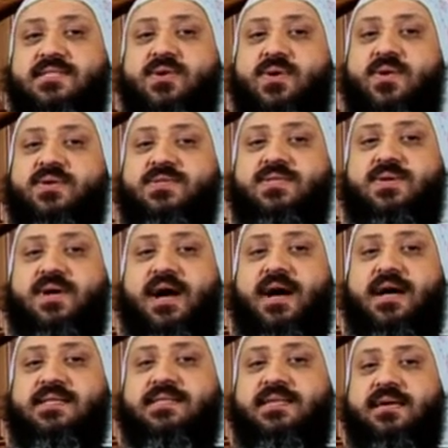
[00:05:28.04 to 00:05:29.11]
also
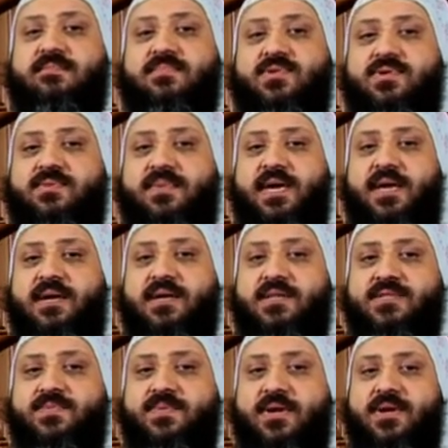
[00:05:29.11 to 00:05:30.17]
ask Him to make
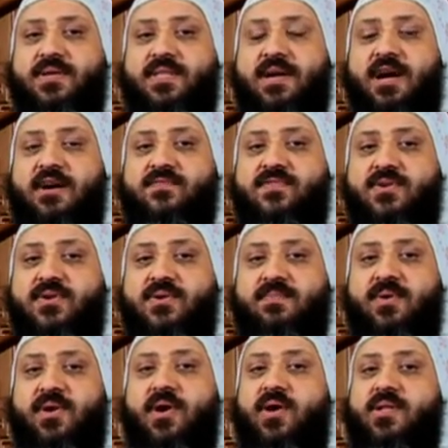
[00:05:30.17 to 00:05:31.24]
us worthy of the
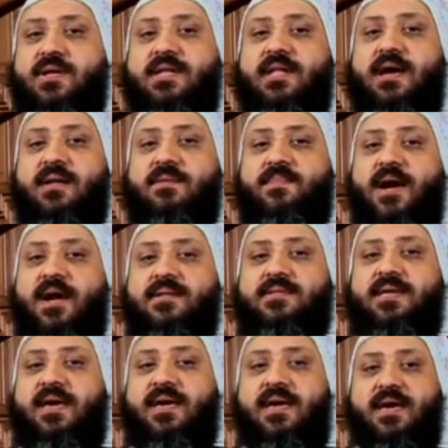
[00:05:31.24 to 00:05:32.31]
communion and
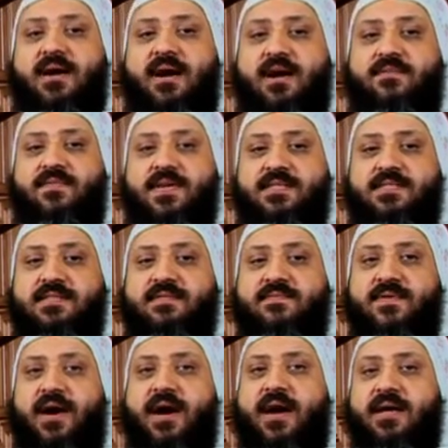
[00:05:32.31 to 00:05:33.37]
partaking of His
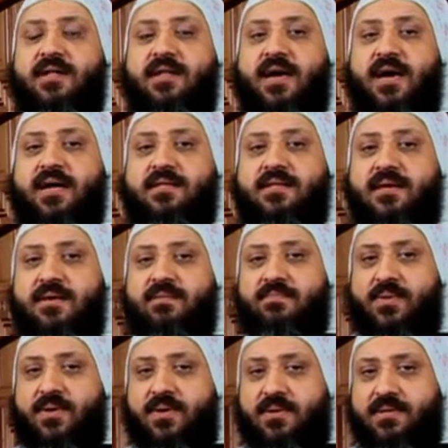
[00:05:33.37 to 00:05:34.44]
divine and
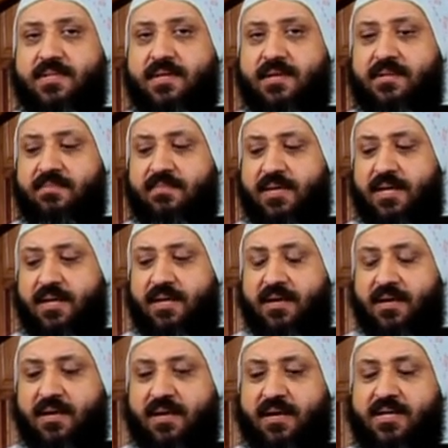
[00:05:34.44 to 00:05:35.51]
immortal
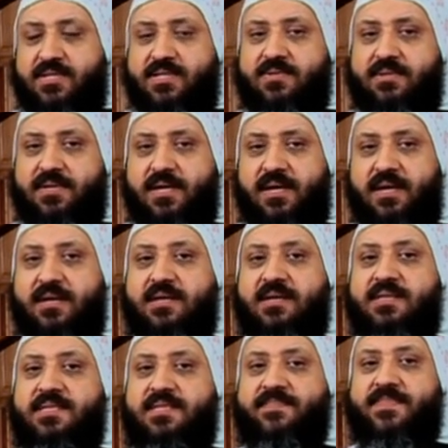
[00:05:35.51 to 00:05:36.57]

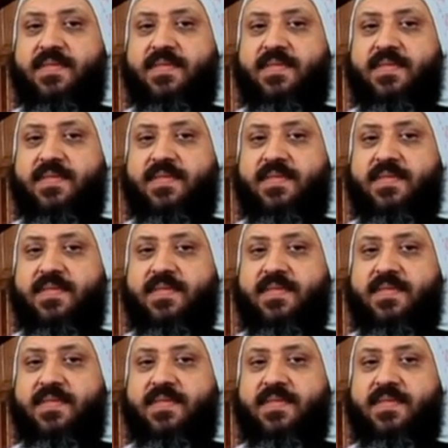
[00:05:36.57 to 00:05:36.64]
mysteries."